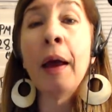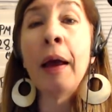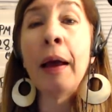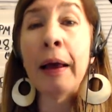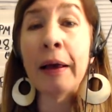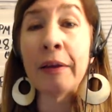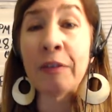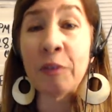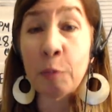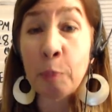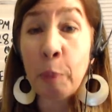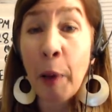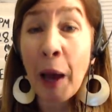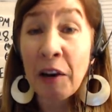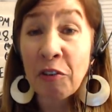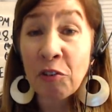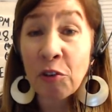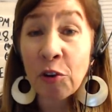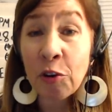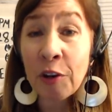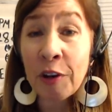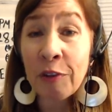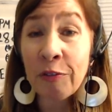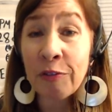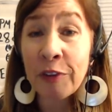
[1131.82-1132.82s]

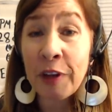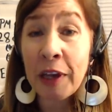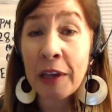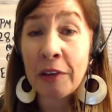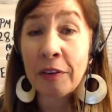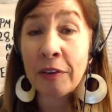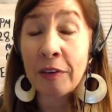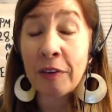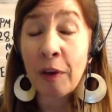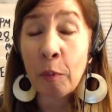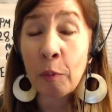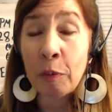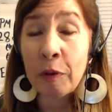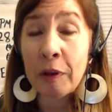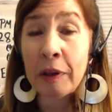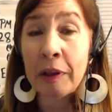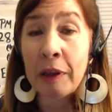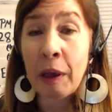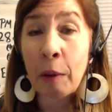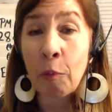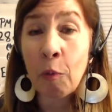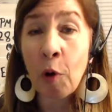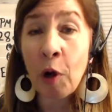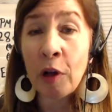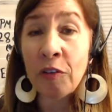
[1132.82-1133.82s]
Especially if that's something
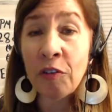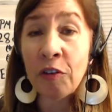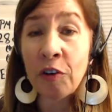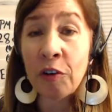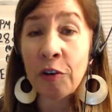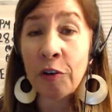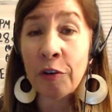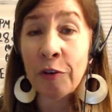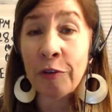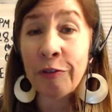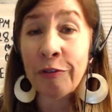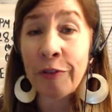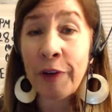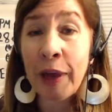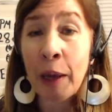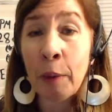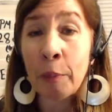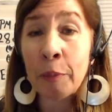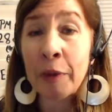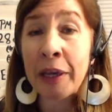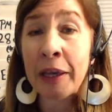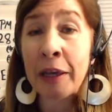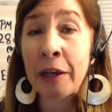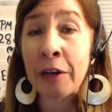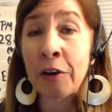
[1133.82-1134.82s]
that runs in your
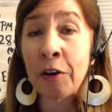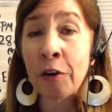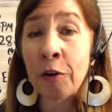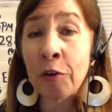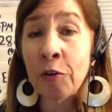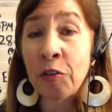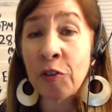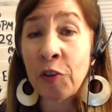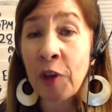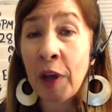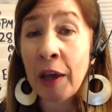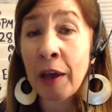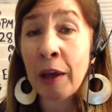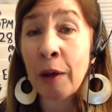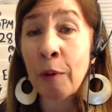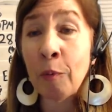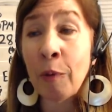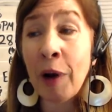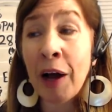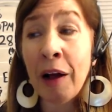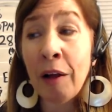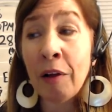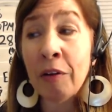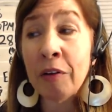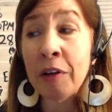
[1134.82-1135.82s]
family and you're saying,
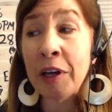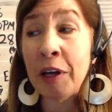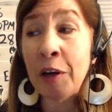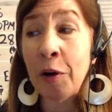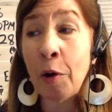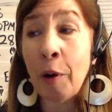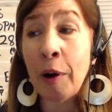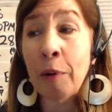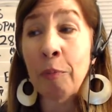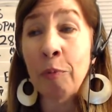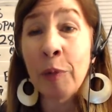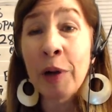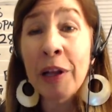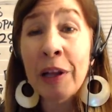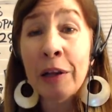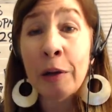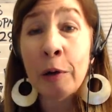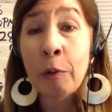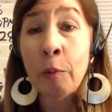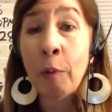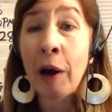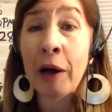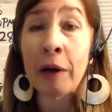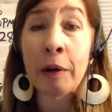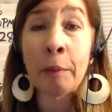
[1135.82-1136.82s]
well, you know, I really
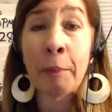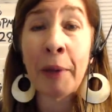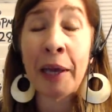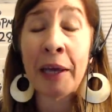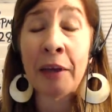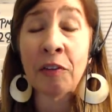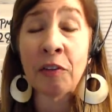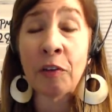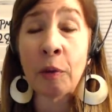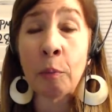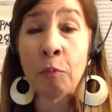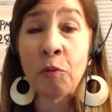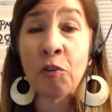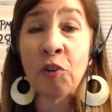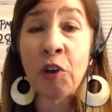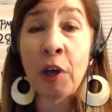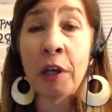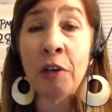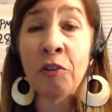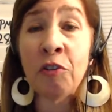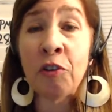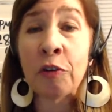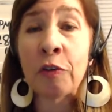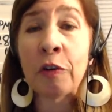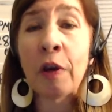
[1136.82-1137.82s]
want to make some
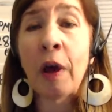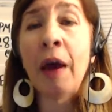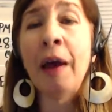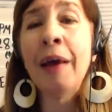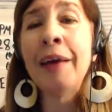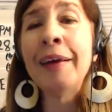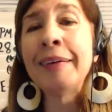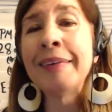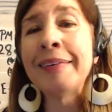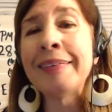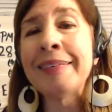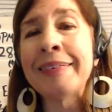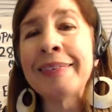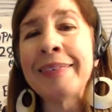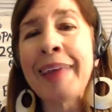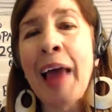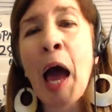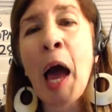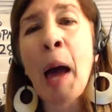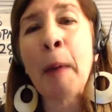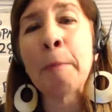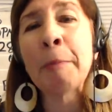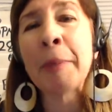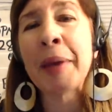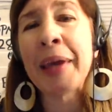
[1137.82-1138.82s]
changes.
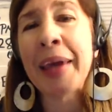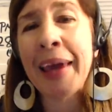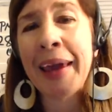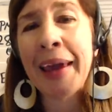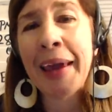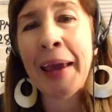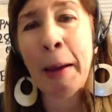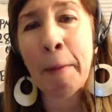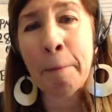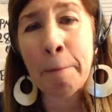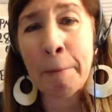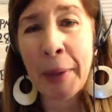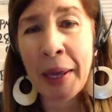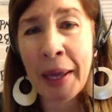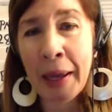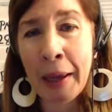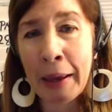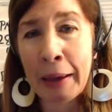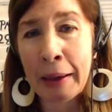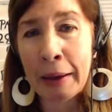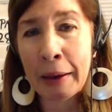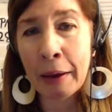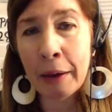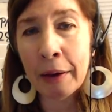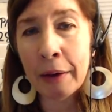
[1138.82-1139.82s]
Stop
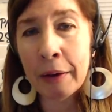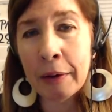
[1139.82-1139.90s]
camping.